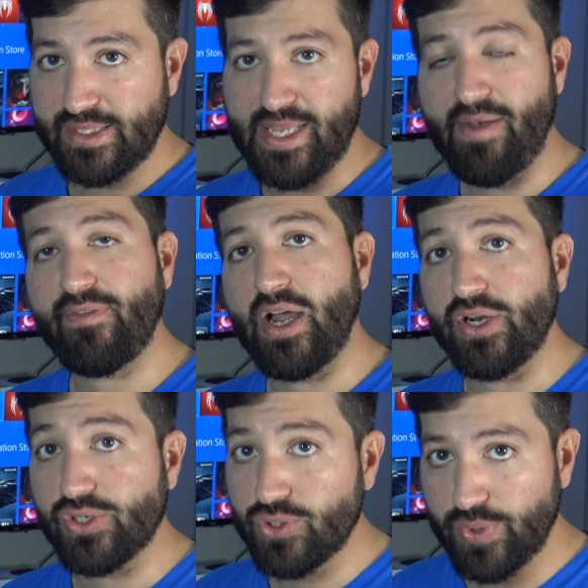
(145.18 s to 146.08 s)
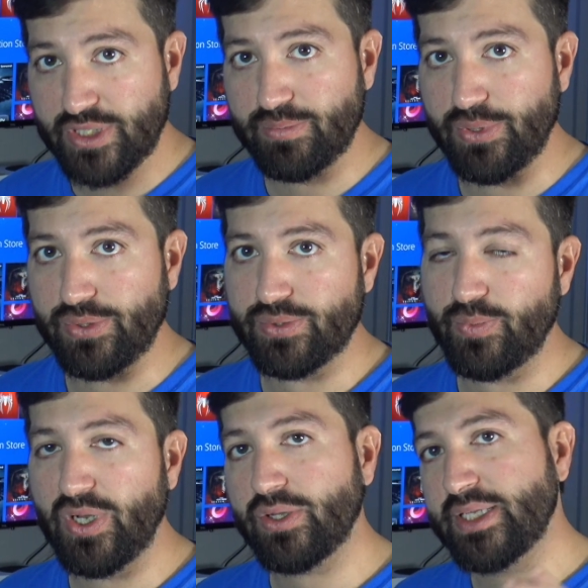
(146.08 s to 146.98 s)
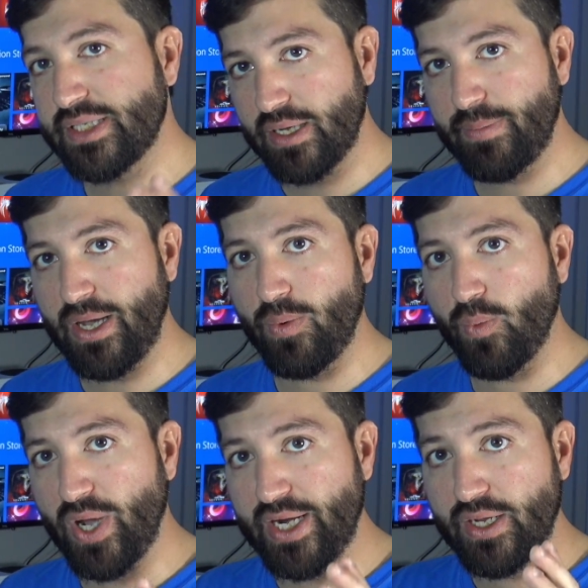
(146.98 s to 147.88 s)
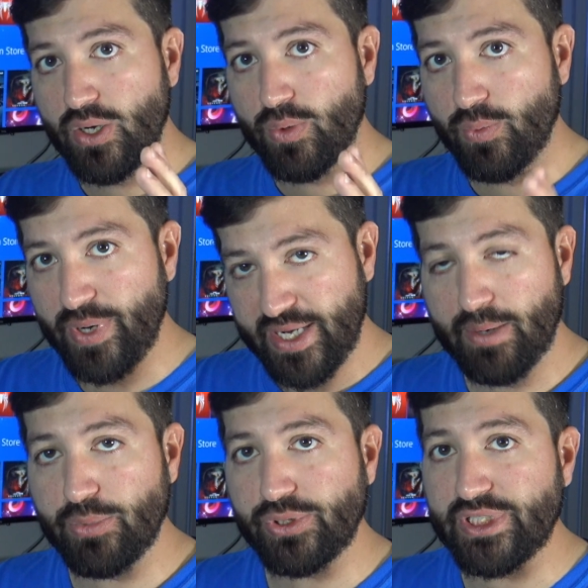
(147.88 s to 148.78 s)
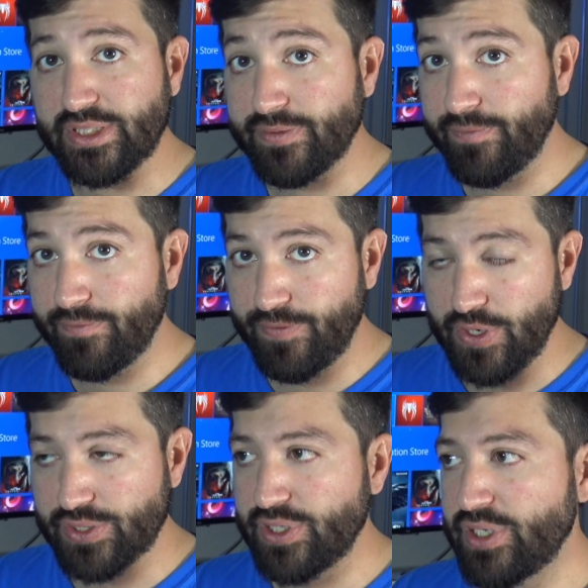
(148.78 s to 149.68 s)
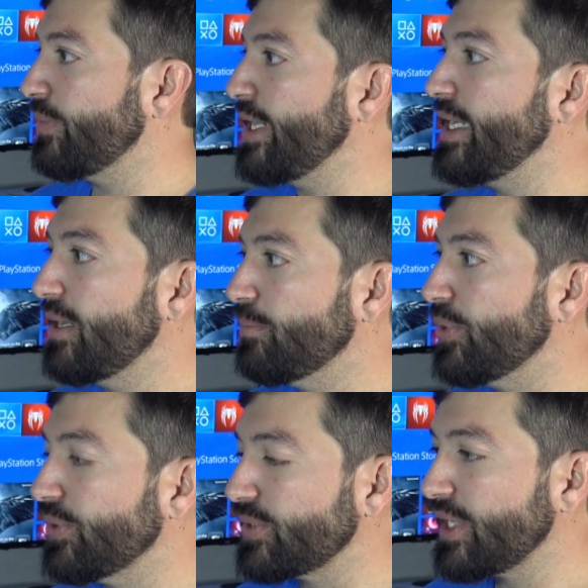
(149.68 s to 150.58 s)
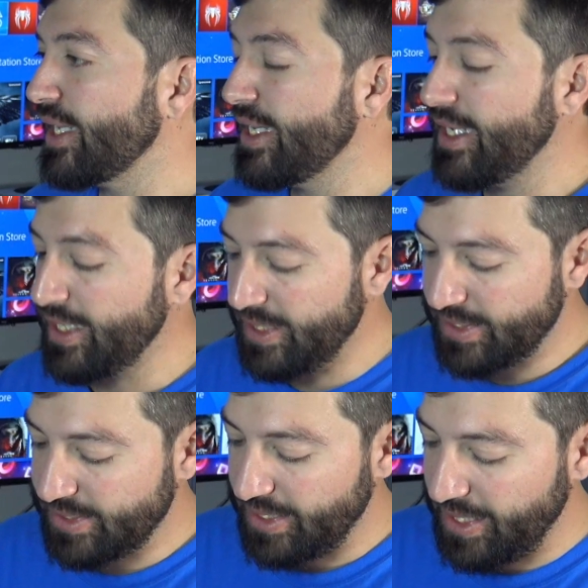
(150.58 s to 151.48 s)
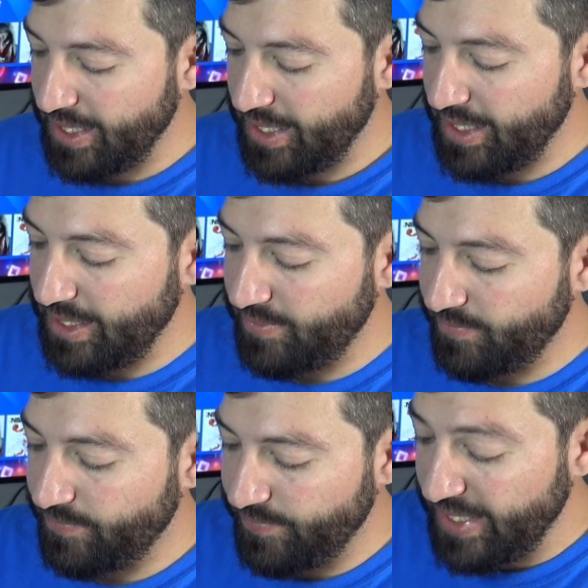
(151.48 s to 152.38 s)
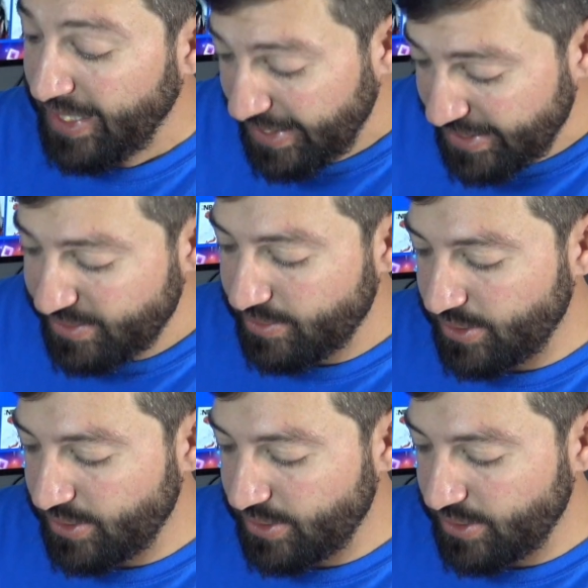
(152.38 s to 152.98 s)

Sapphire Trixx Boost? Well, let's talk about what Radeon Boost is first. Radeon Boost is a, it is,